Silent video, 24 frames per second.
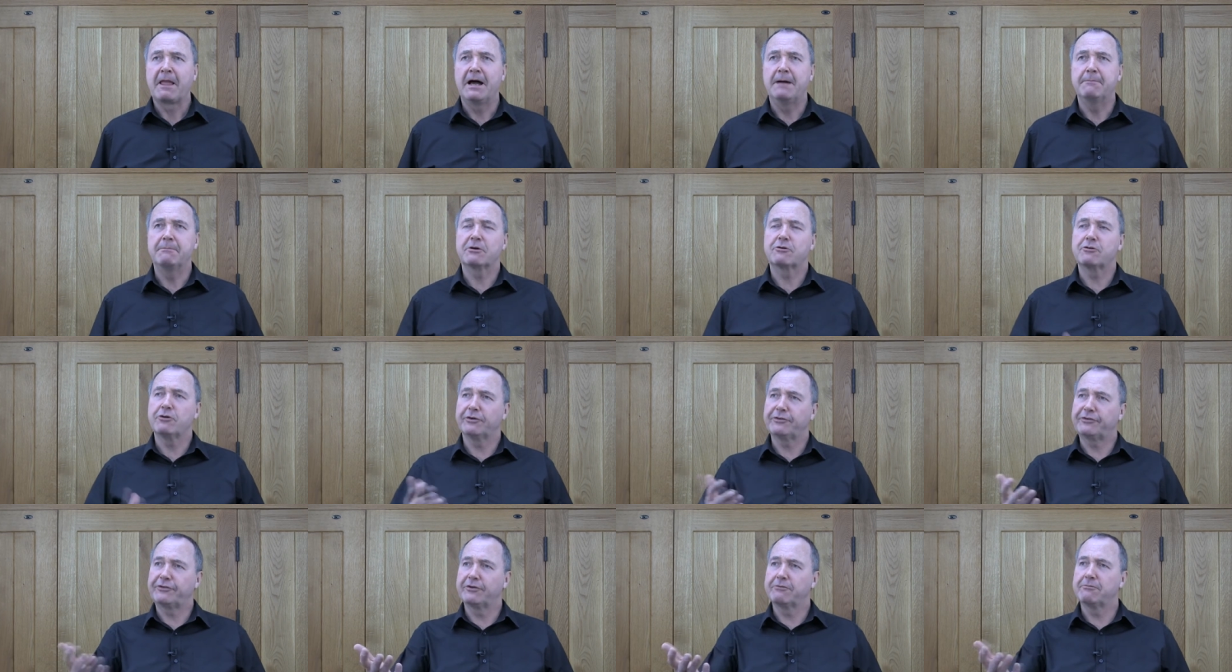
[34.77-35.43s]
And
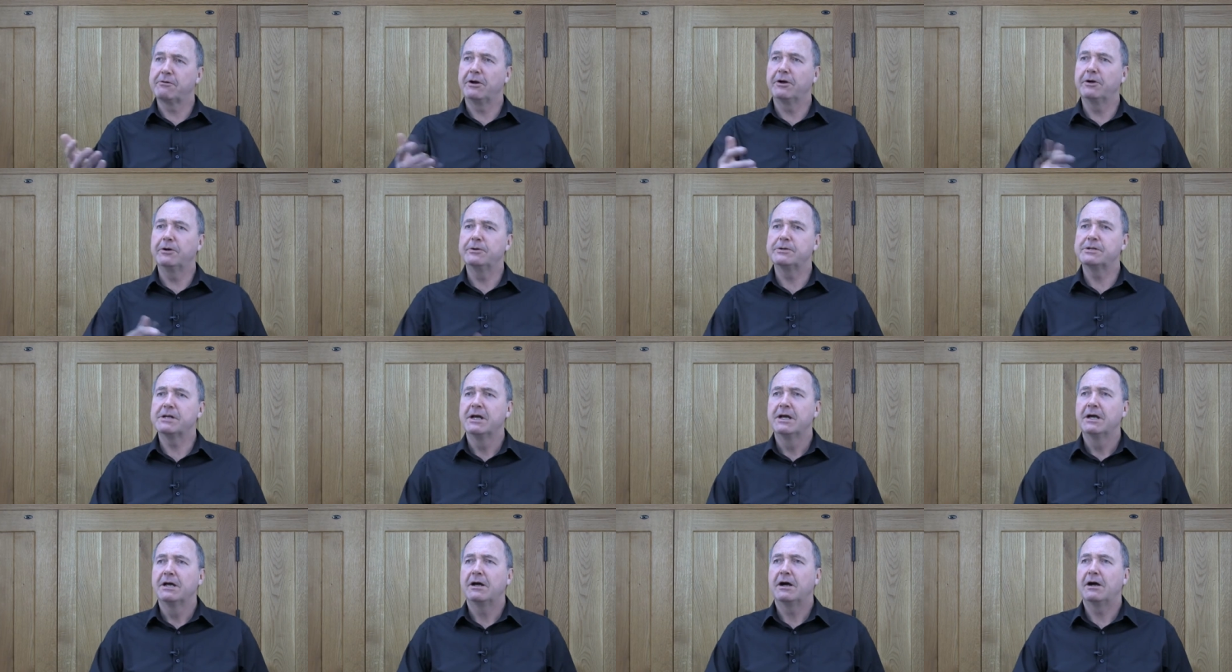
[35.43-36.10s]
across the
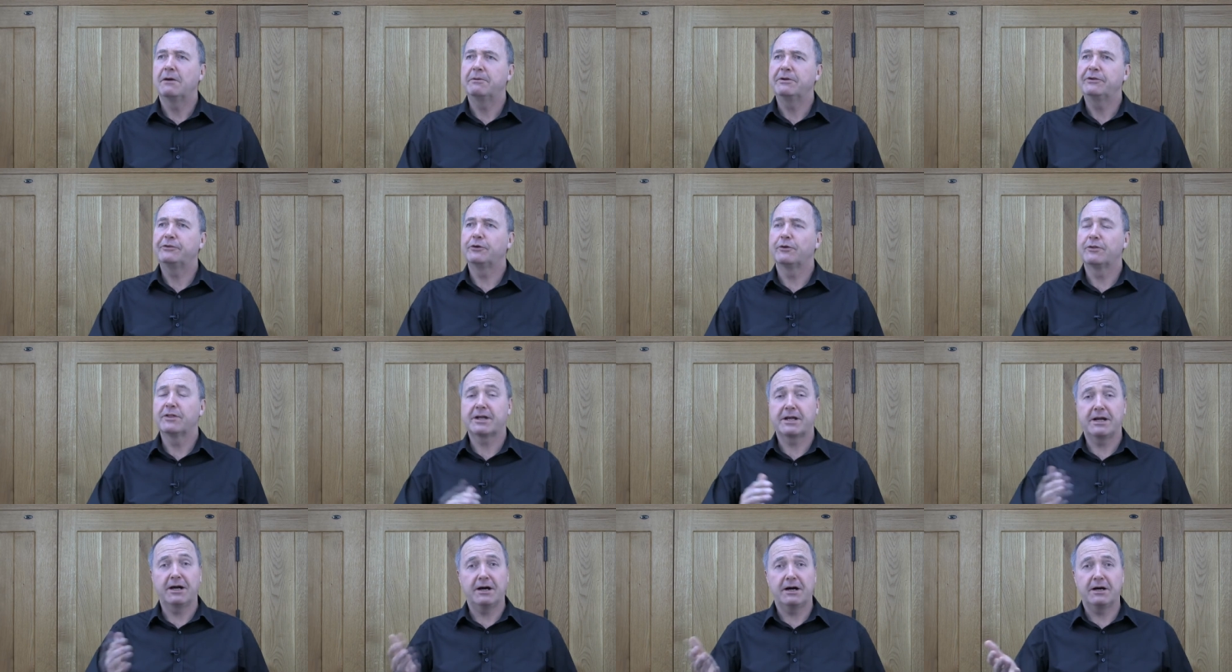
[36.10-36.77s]
road, we saw
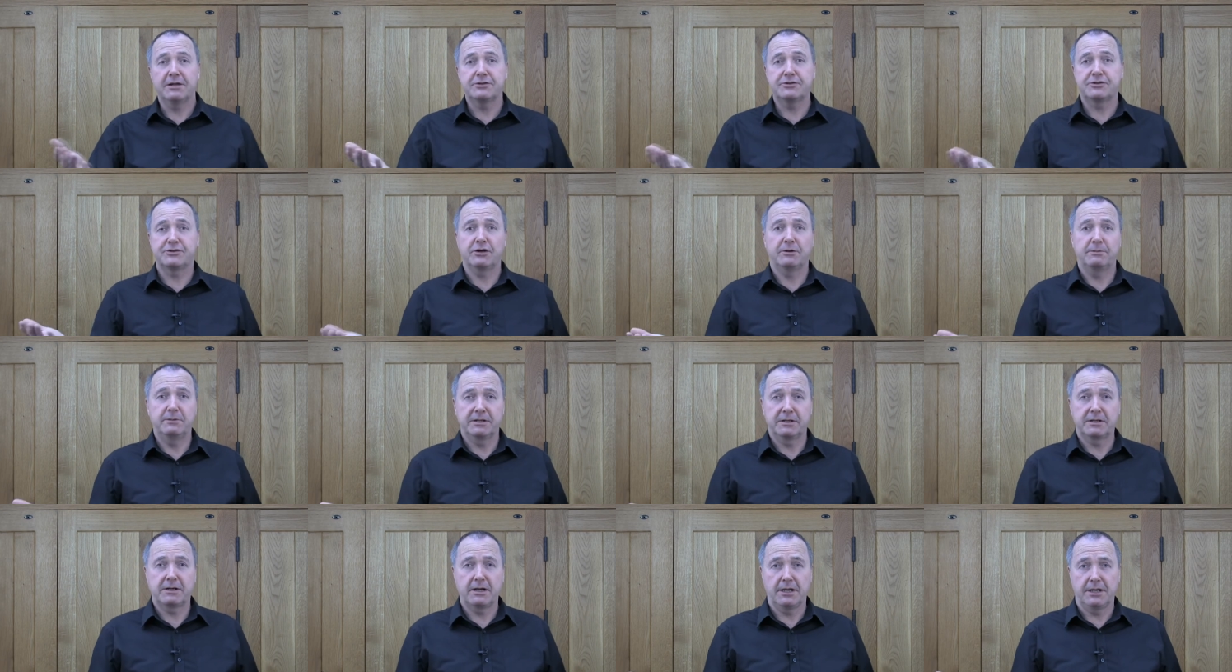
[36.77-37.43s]
the card shop
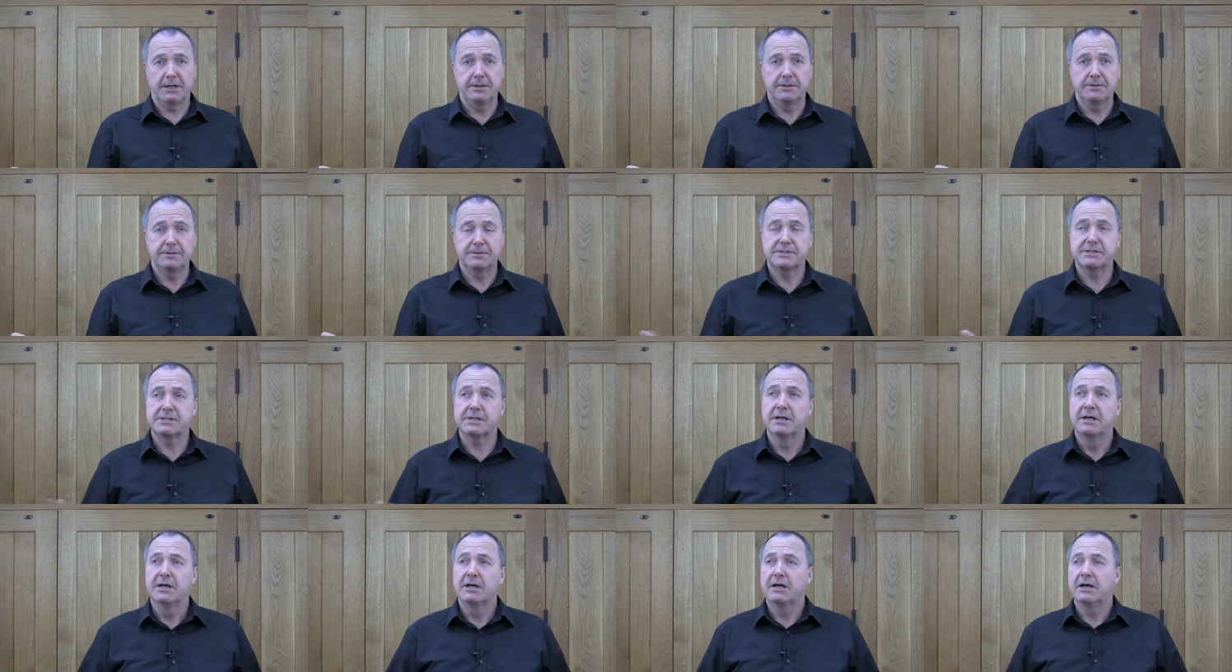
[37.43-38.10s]
had
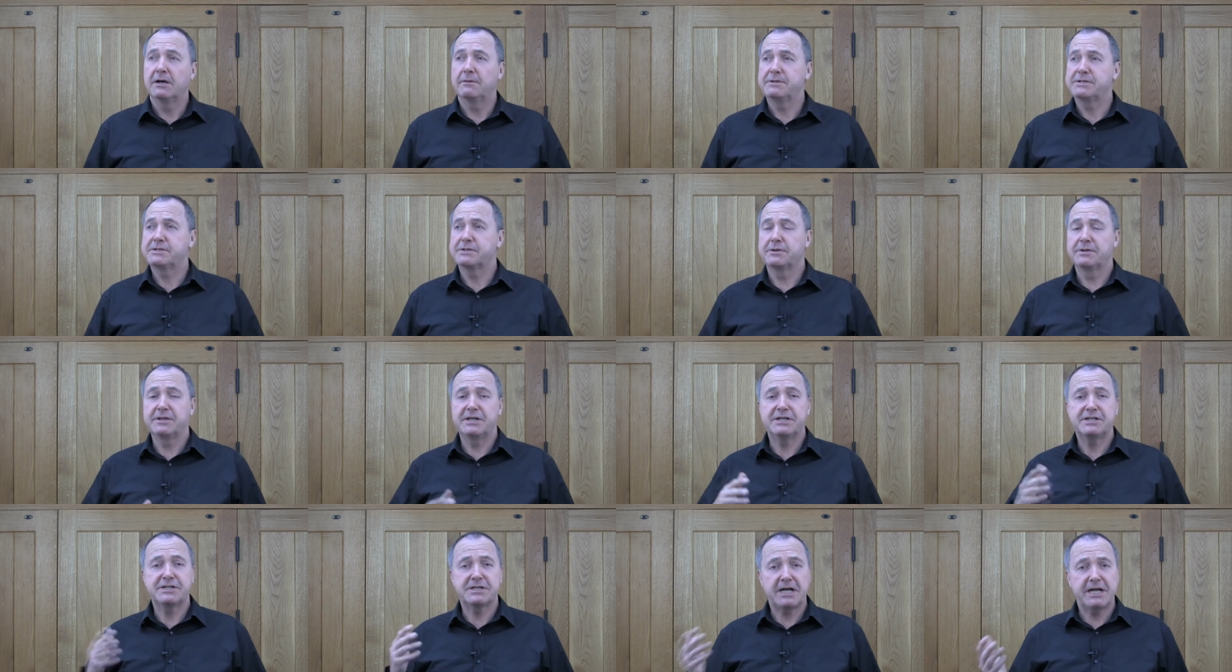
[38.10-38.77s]
closed. We saw
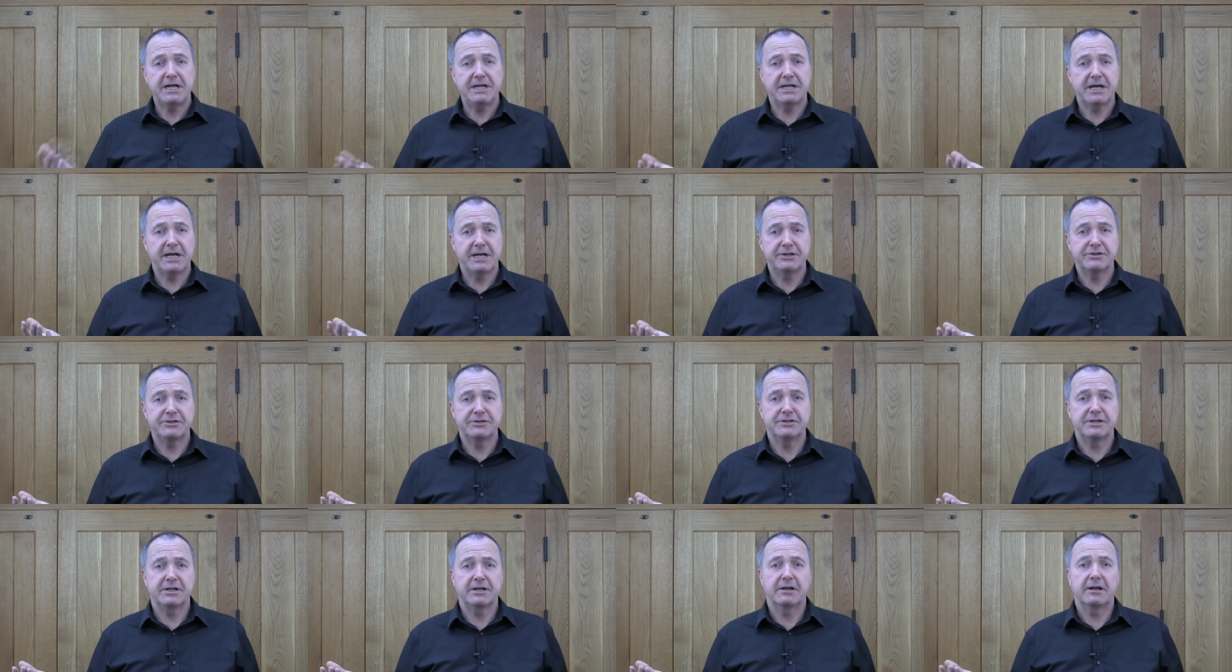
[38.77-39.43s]
the estate
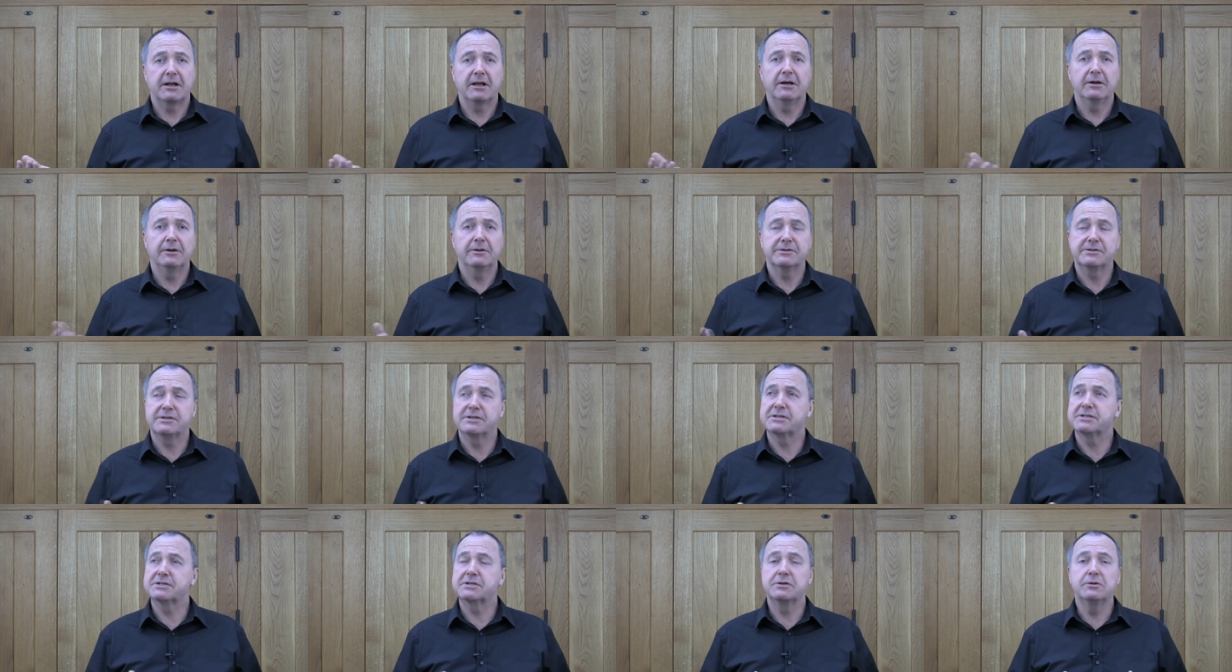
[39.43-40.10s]
agent had closed.
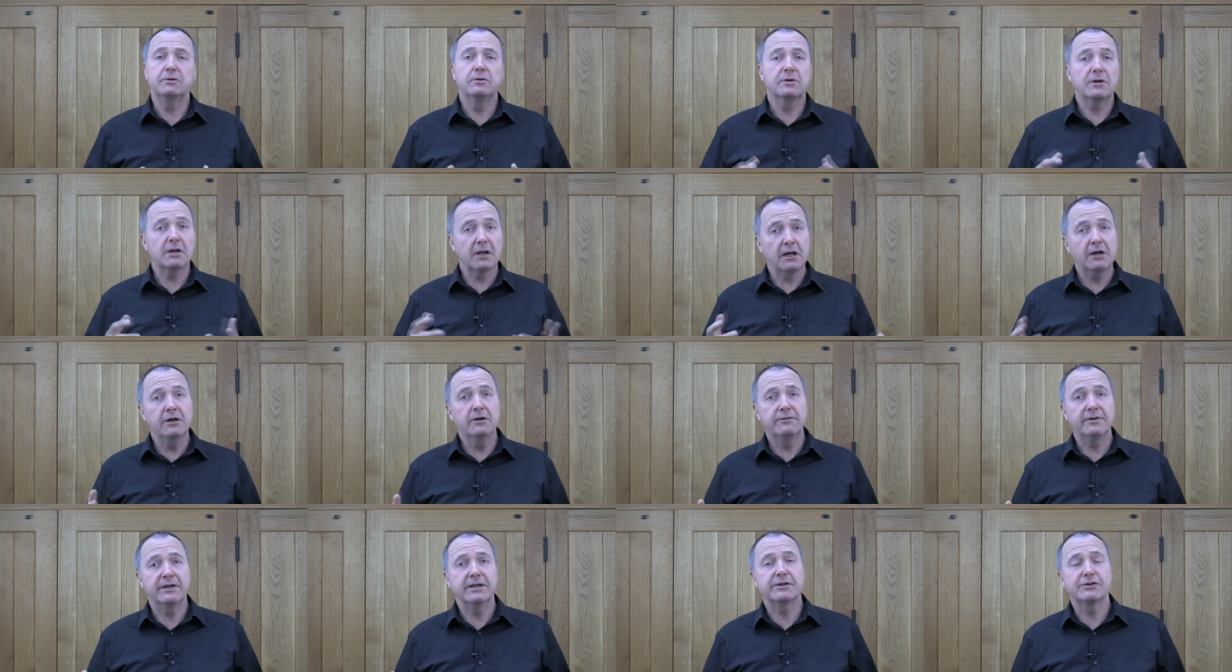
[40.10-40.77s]
The school
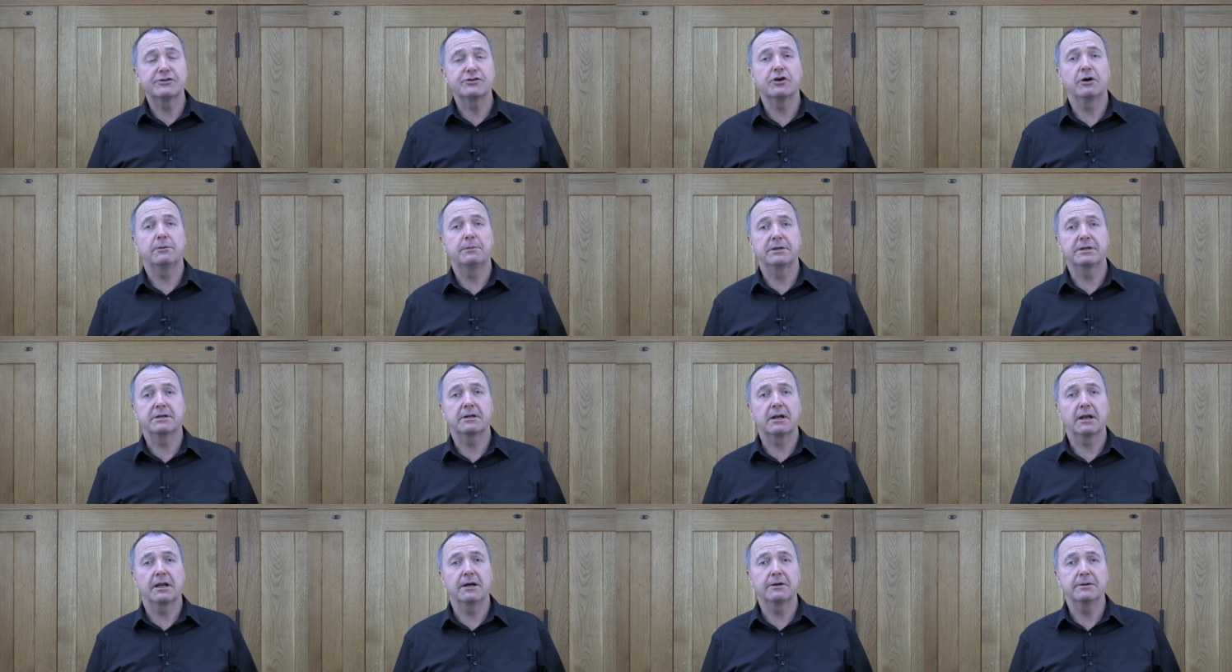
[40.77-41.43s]
clothing shop
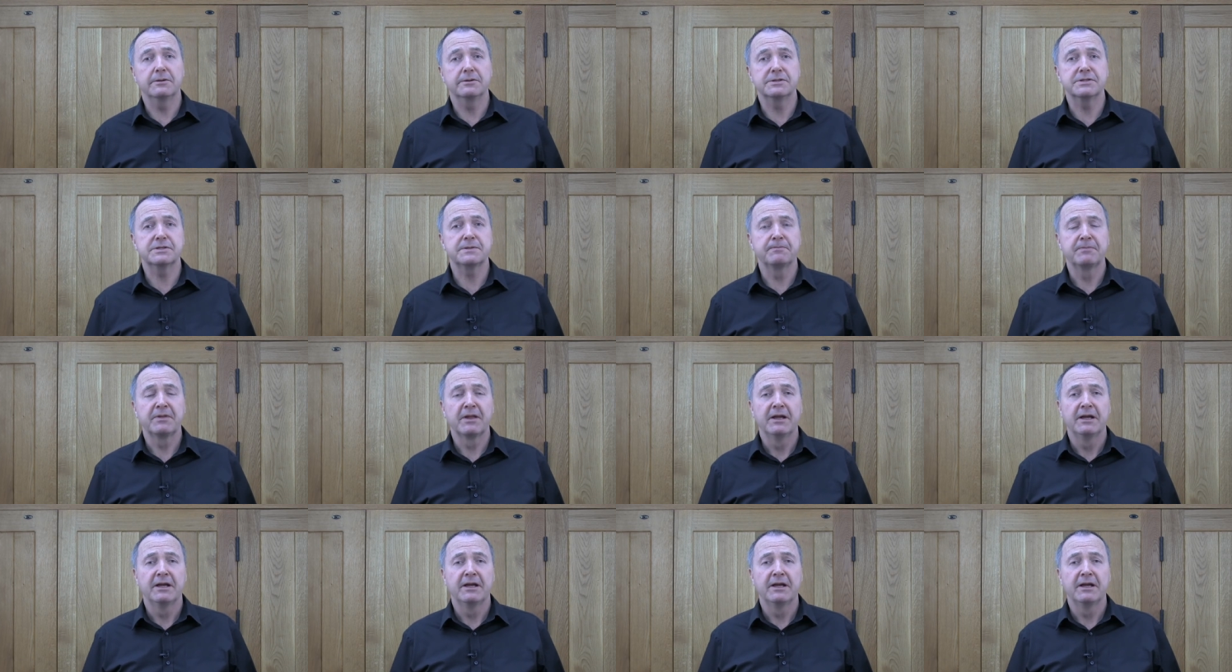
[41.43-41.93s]
had closed.